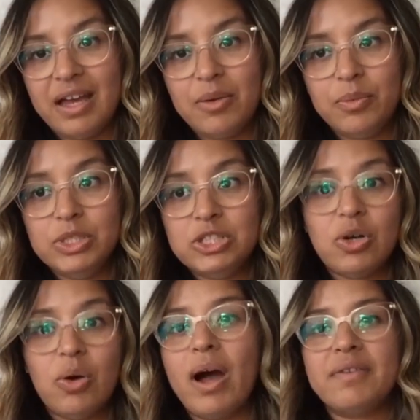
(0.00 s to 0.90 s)
that we
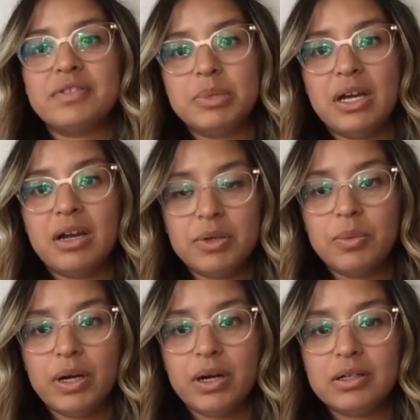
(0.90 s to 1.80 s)
don't have to be
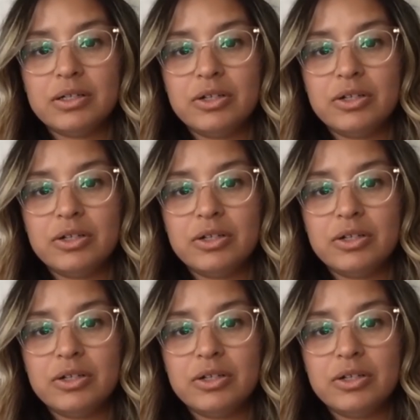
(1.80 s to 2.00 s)
everywhere.